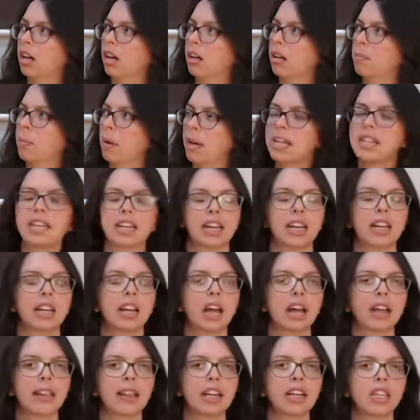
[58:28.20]
basically
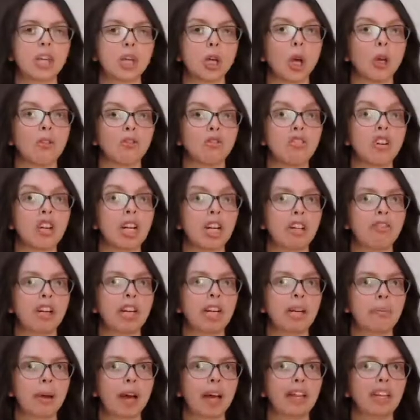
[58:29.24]
like things are going really, really
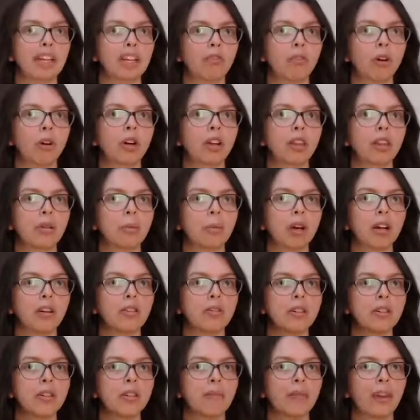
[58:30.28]
badly wrong in the
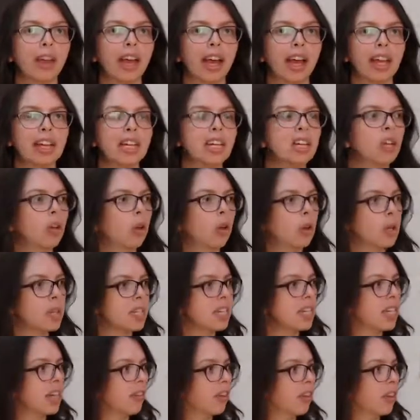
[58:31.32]
world, and in lots of
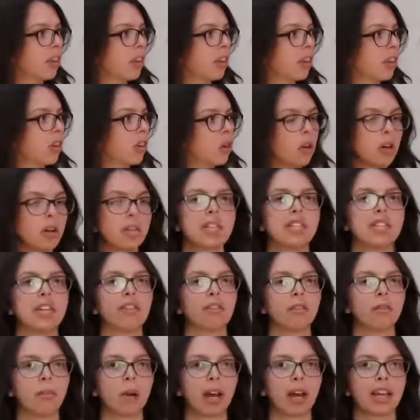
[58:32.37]
different
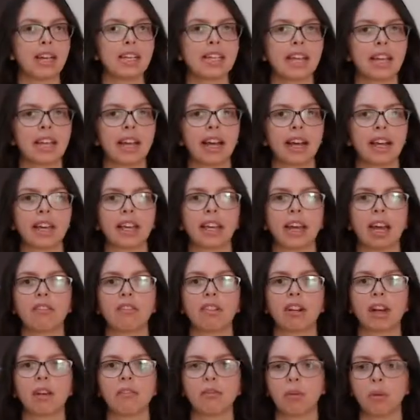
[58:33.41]
ways, and that can get
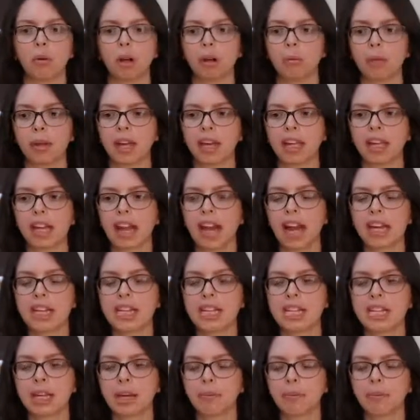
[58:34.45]
really overwhelming. And